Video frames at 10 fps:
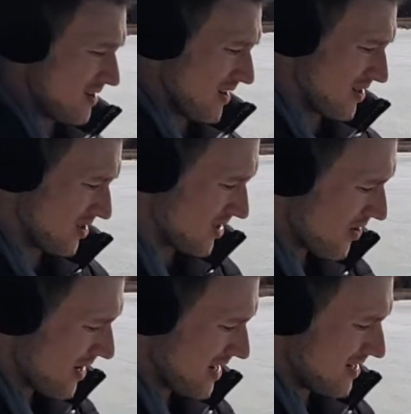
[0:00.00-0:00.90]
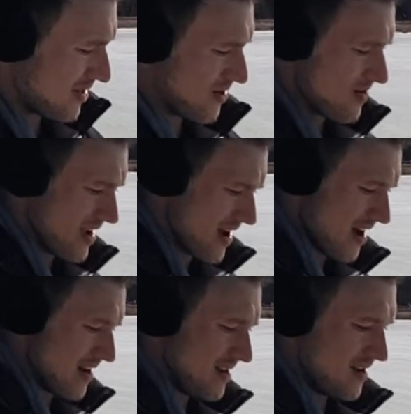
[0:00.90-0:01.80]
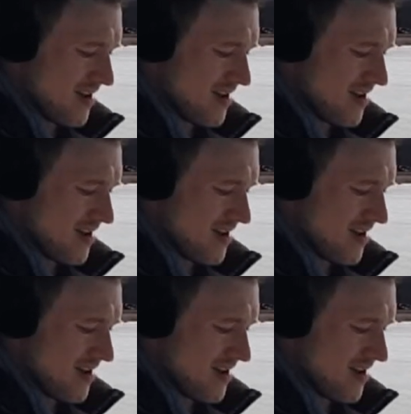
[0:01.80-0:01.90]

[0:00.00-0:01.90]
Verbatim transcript: You can just go ahead and turn that on